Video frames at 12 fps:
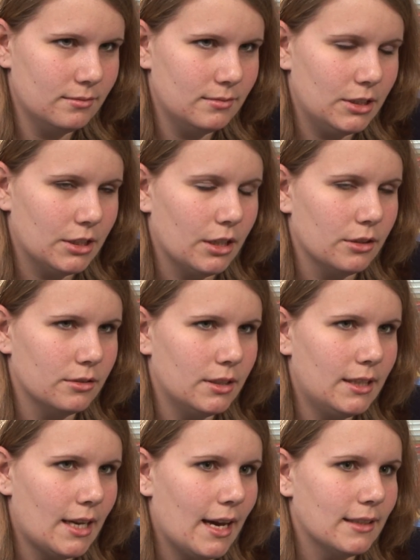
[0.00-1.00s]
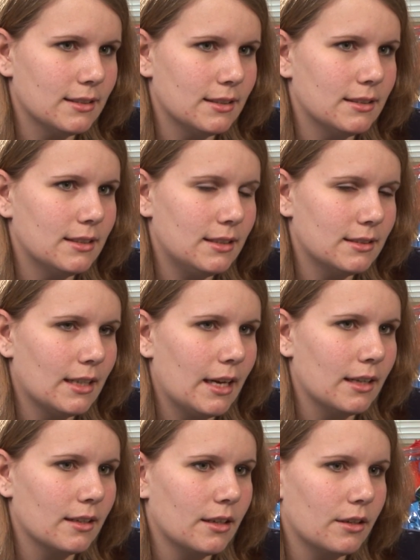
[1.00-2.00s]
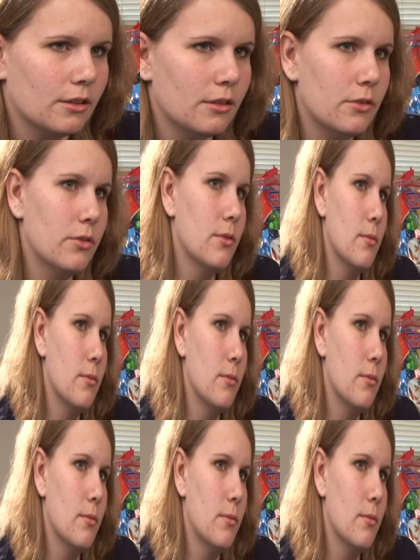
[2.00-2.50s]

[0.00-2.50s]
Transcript: you know, he has it and he's taken care of.